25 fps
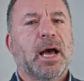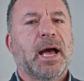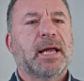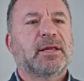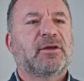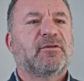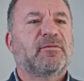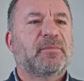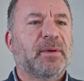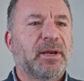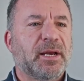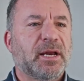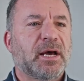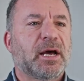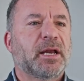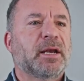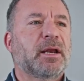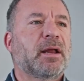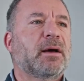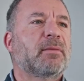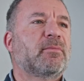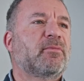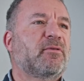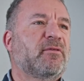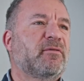And you've been at a
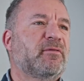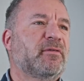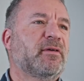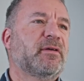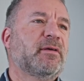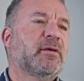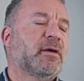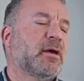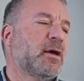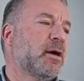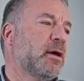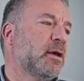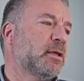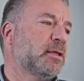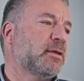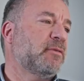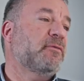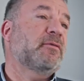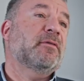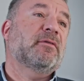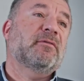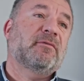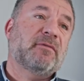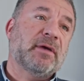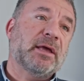number of different